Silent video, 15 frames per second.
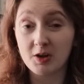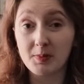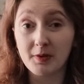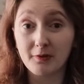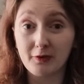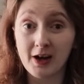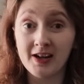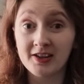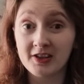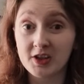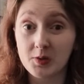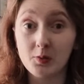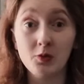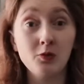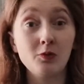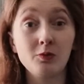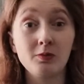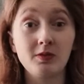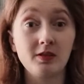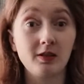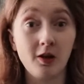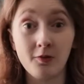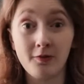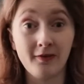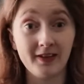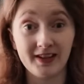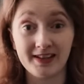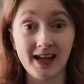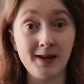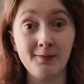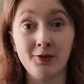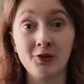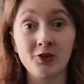group of friends who all go for the same